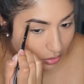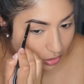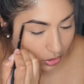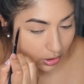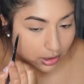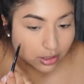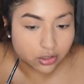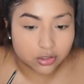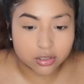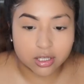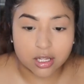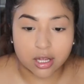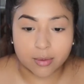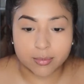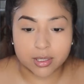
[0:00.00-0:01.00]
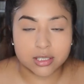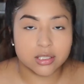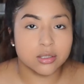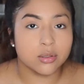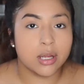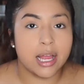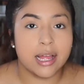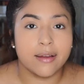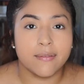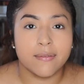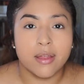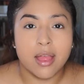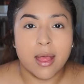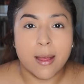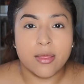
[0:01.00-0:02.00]
She actually got me to have
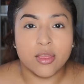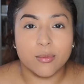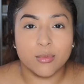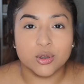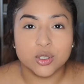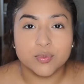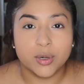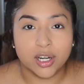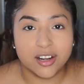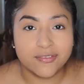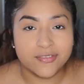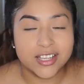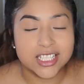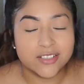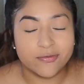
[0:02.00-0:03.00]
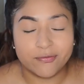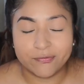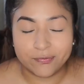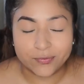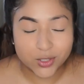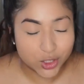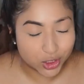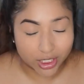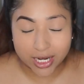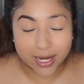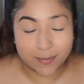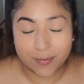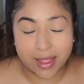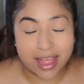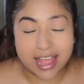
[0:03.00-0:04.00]
the most perfect
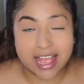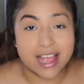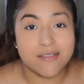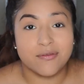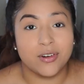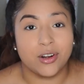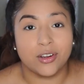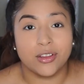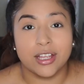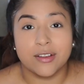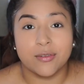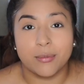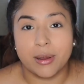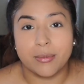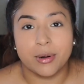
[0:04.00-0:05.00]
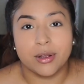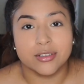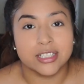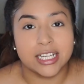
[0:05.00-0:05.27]
shape ever, like for my brows.